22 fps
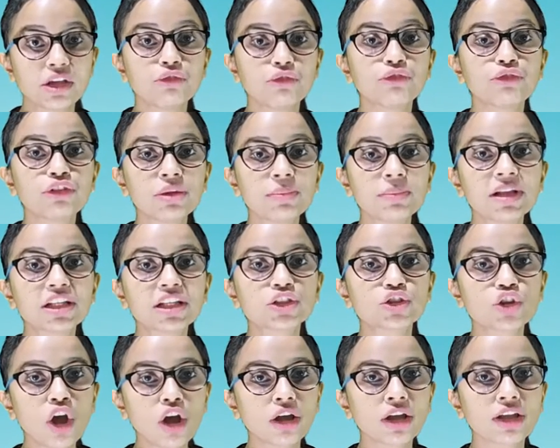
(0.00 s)
Female
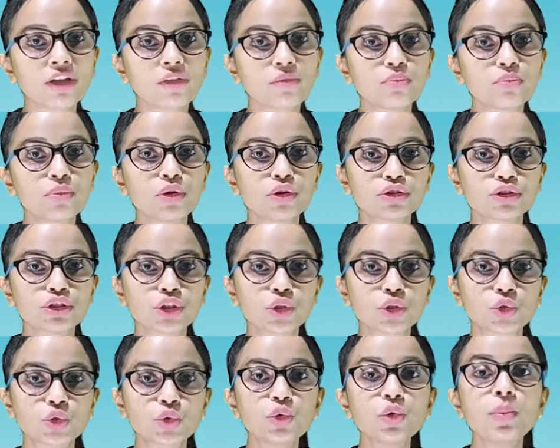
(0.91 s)
dog give
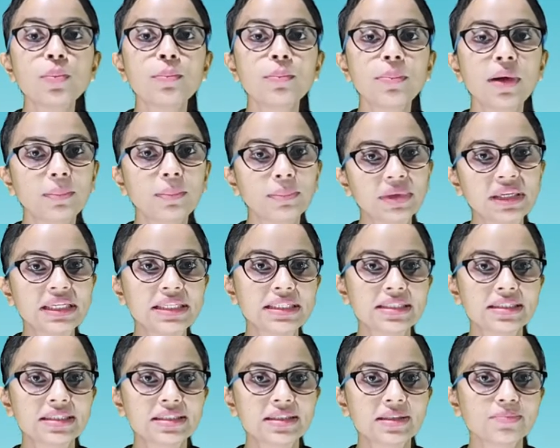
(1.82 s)
birth to
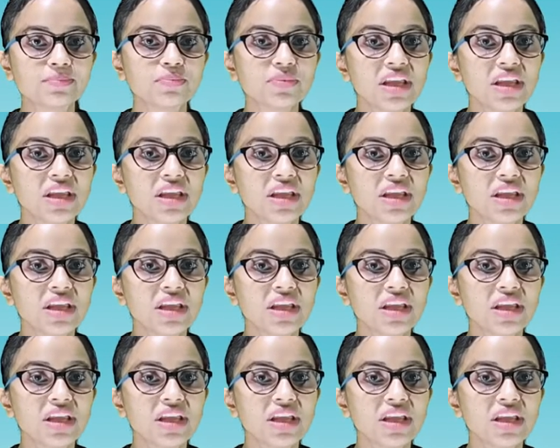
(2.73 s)
puppies.